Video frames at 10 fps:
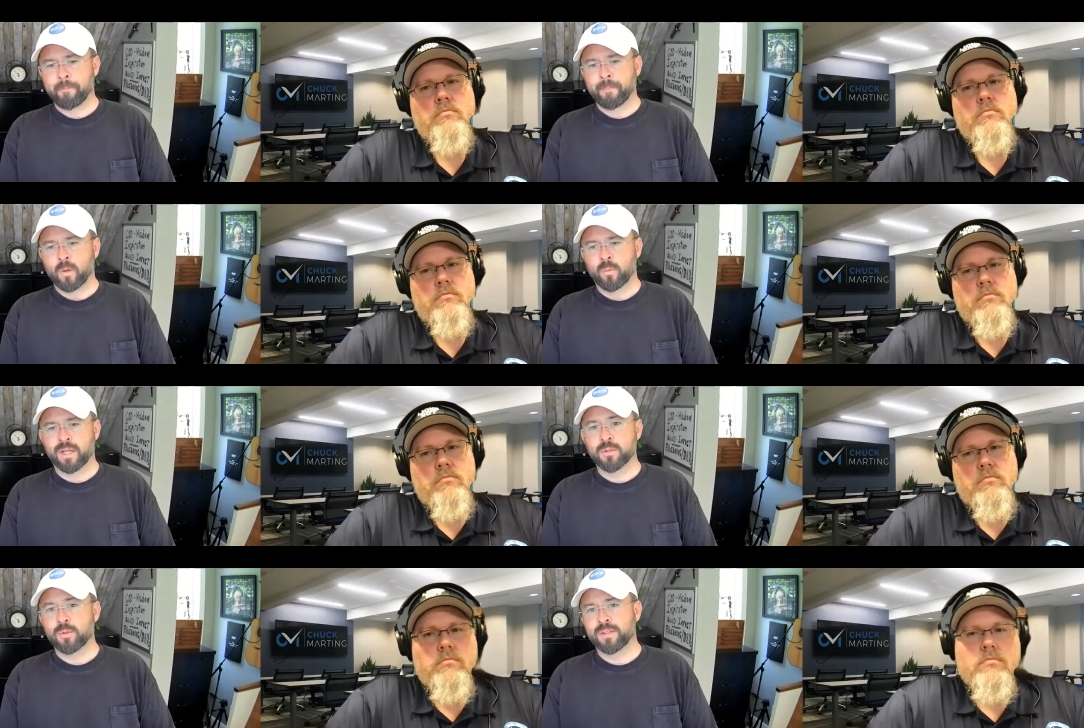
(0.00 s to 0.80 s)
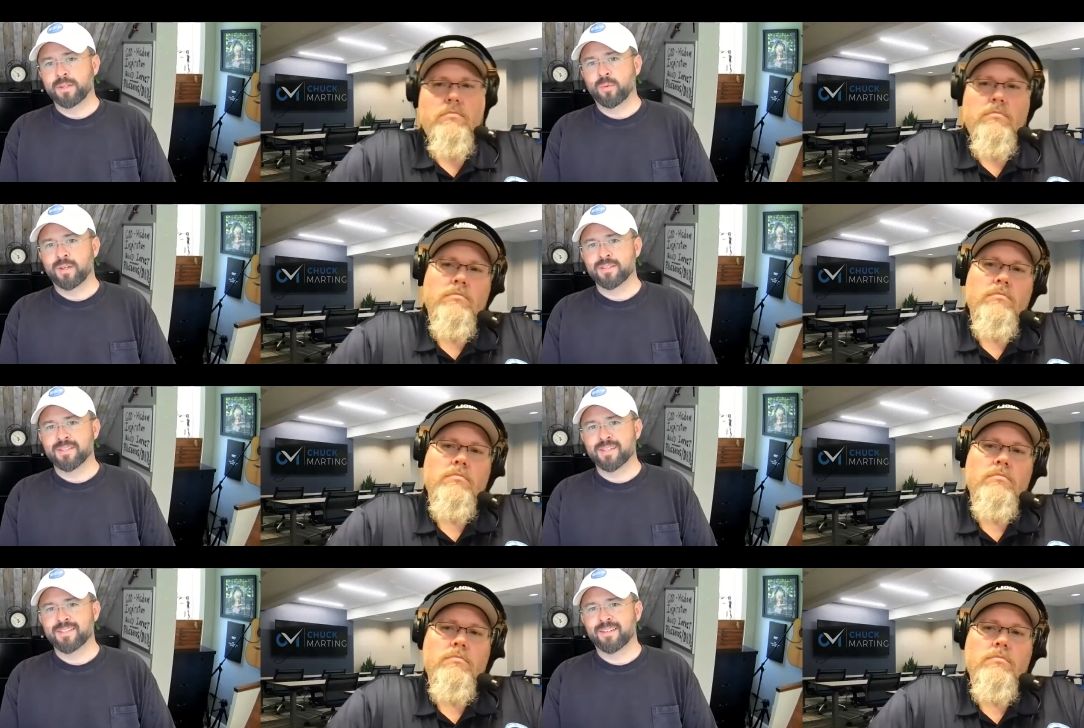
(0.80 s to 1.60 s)
Speaker 1: What I told him was,
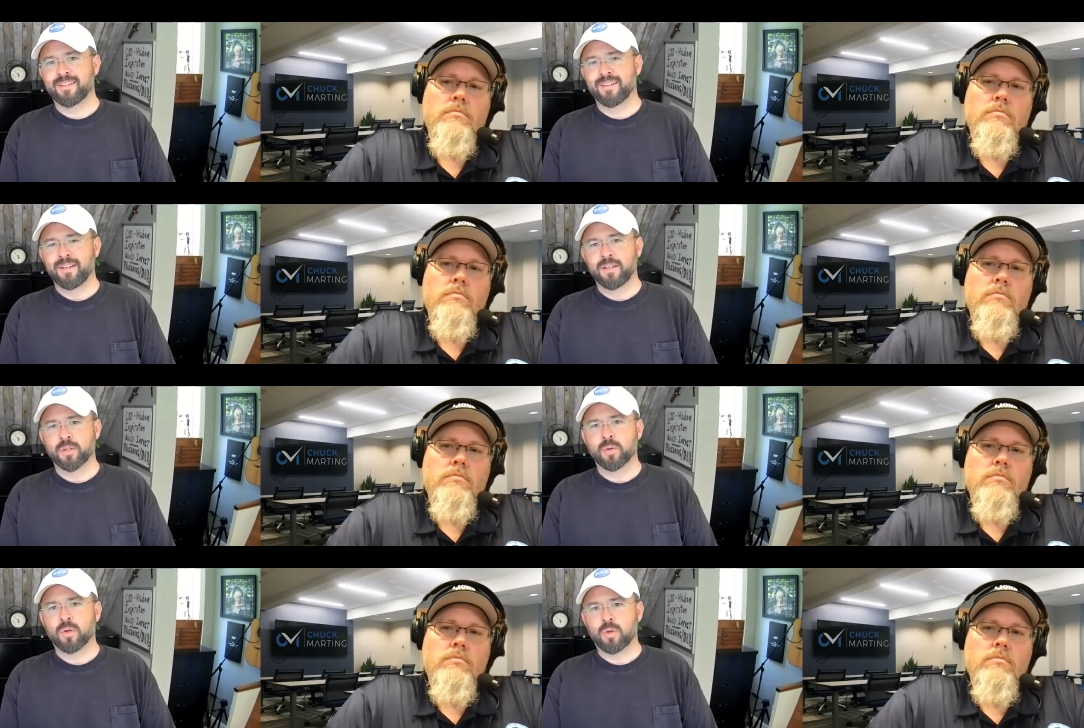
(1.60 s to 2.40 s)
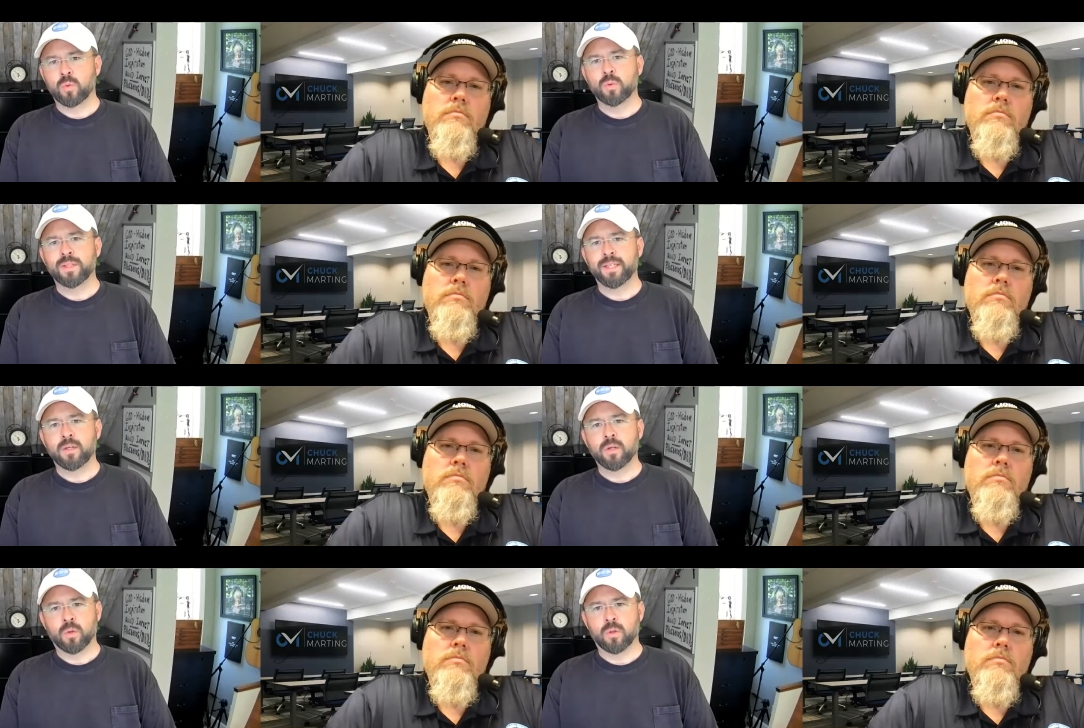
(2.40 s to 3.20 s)
as I said, your only
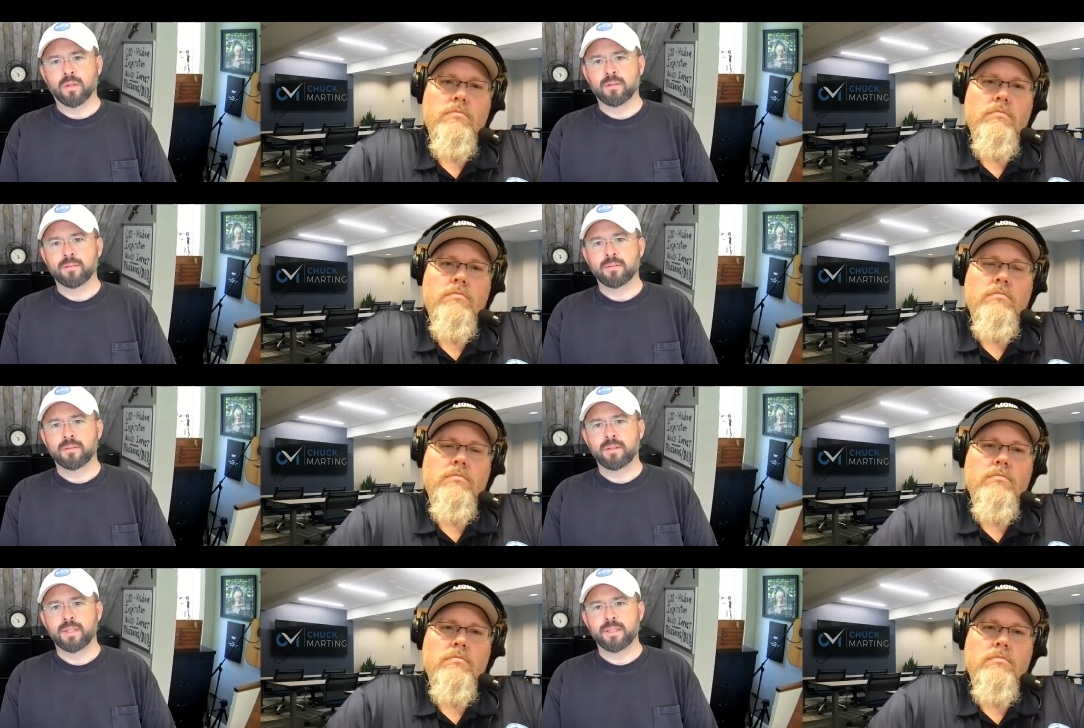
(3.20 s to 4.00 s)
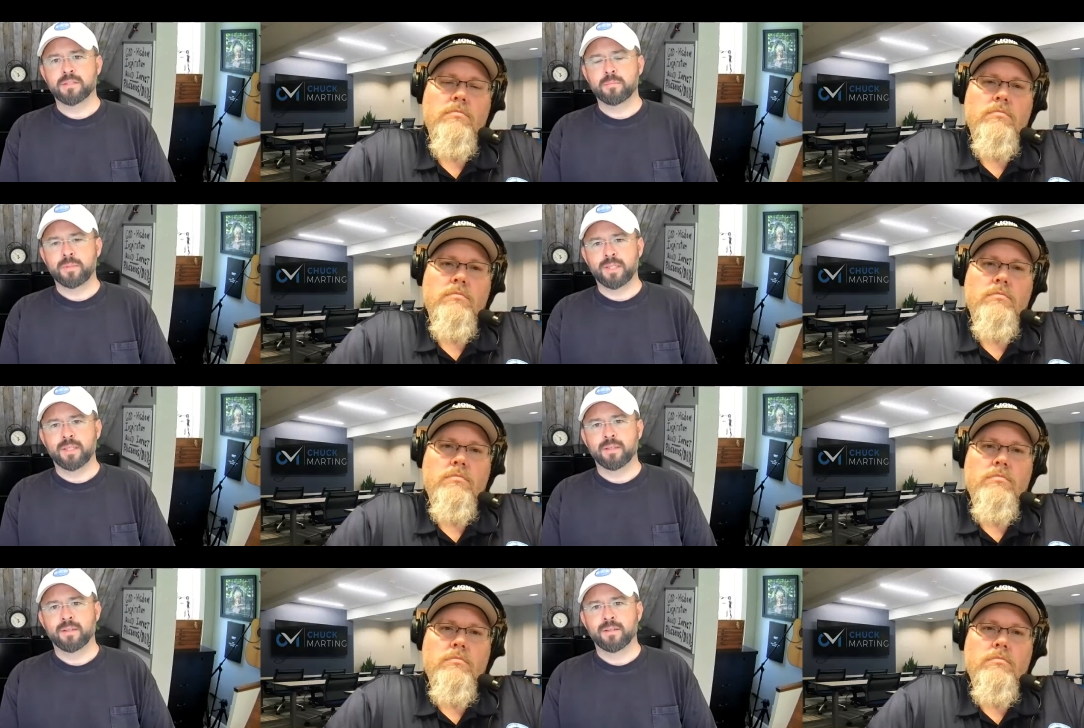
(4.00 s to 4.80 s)
goal needs to
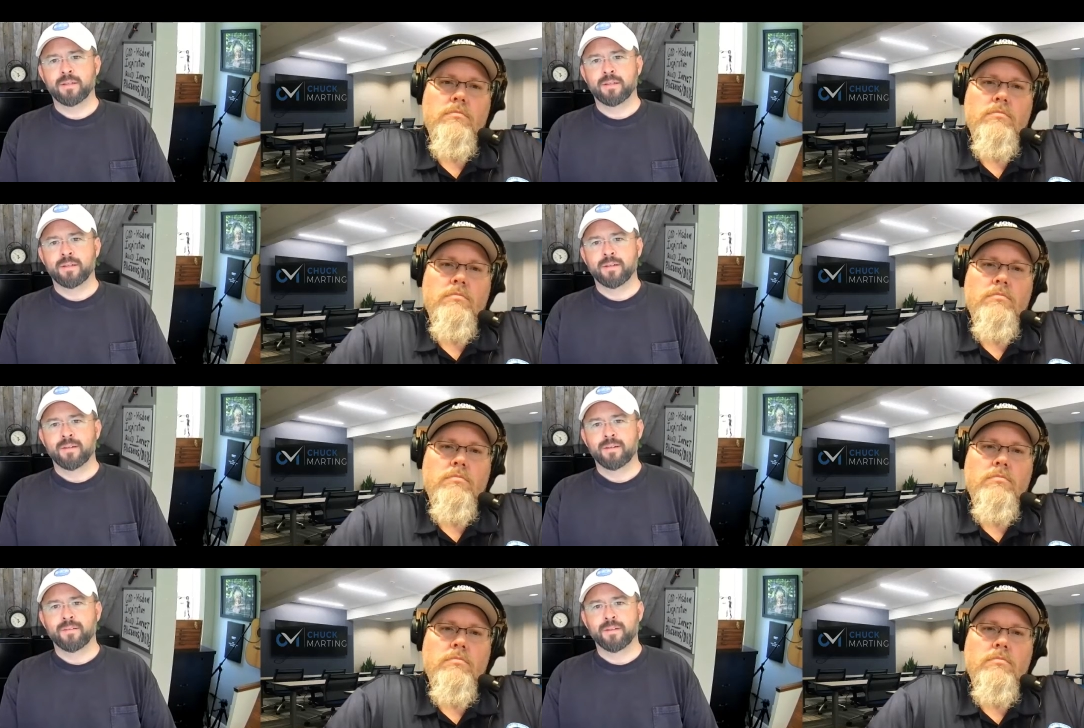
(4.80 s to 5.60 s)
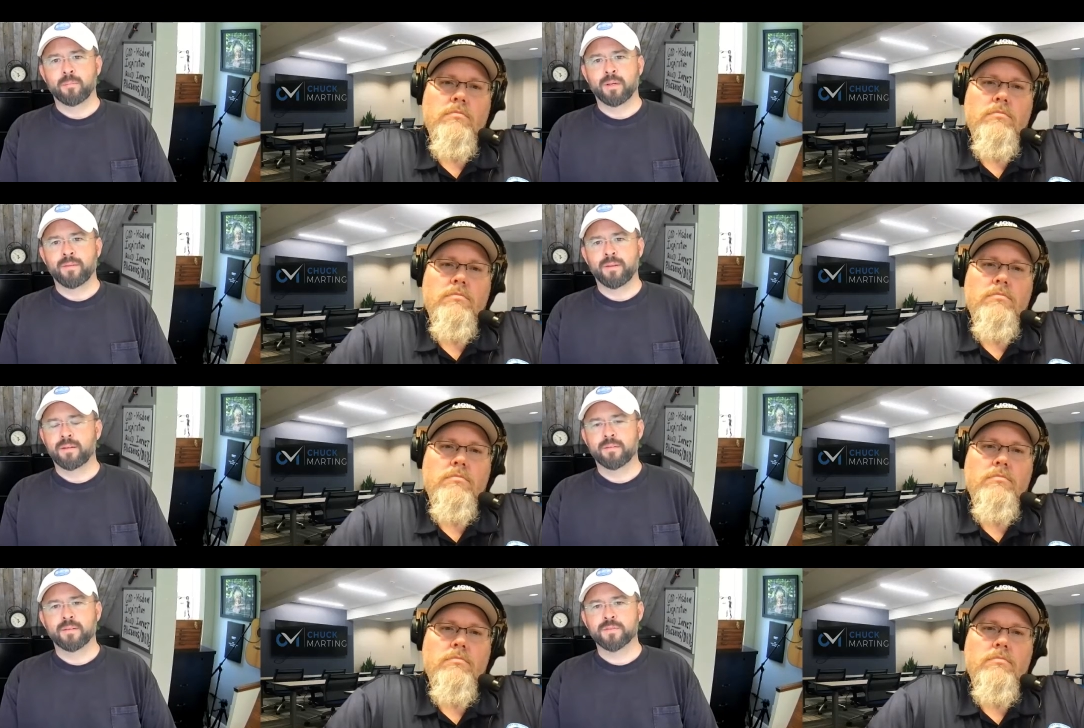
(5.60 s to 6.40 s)
be that by the
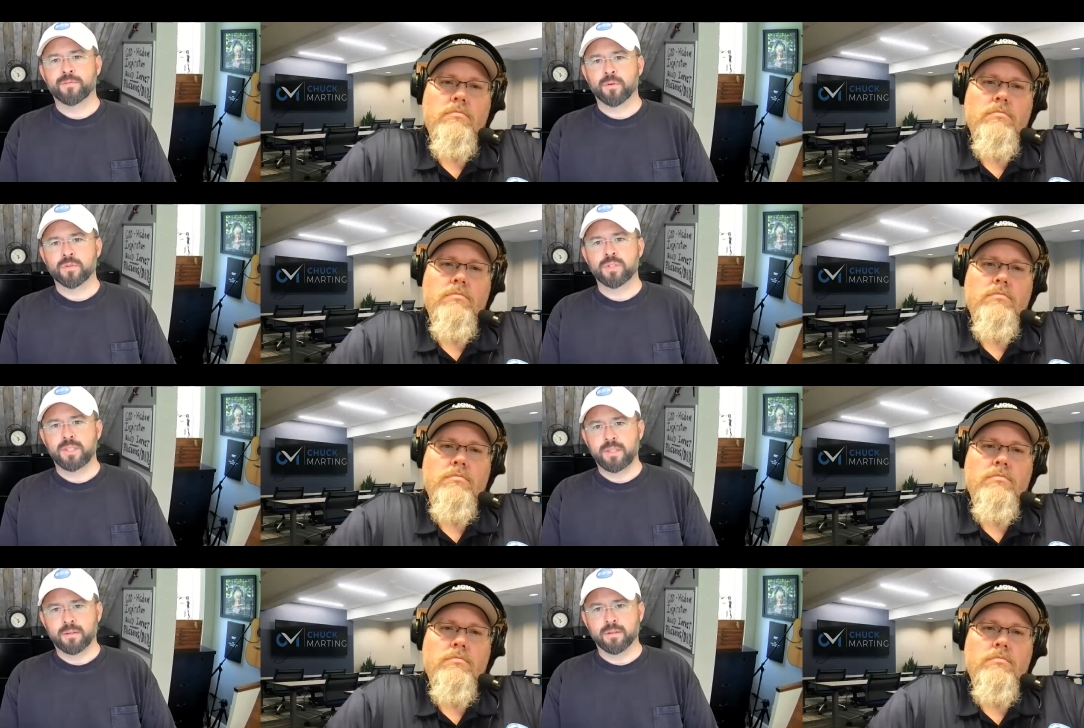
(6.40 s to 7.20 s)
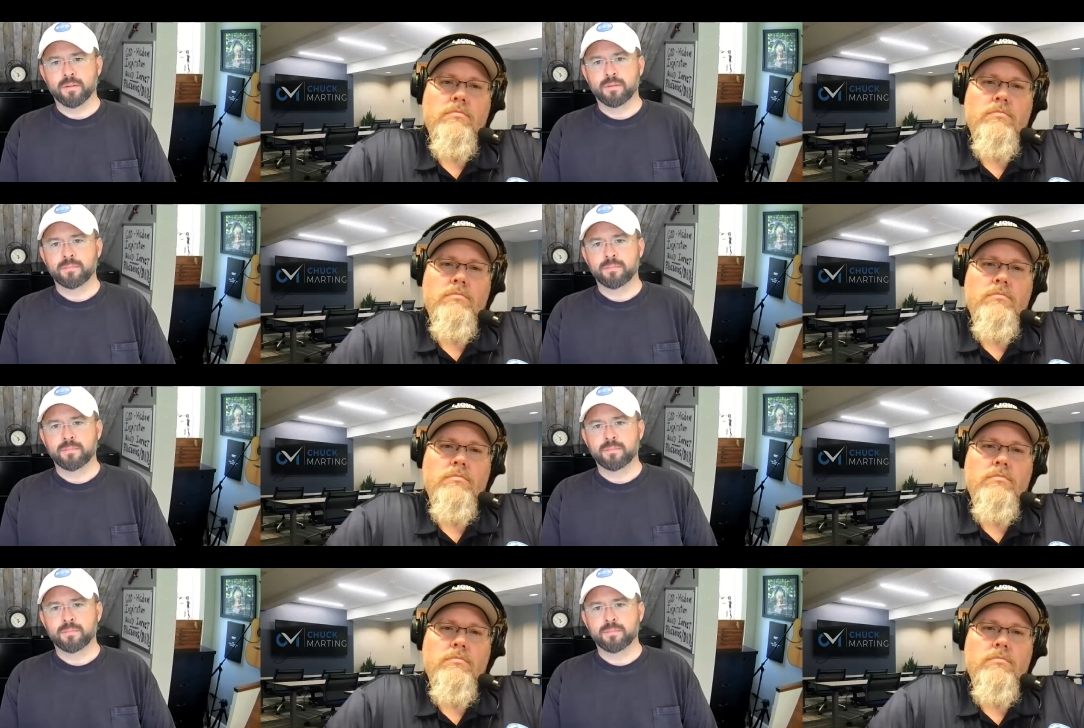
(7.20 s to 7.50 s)
end of this first year,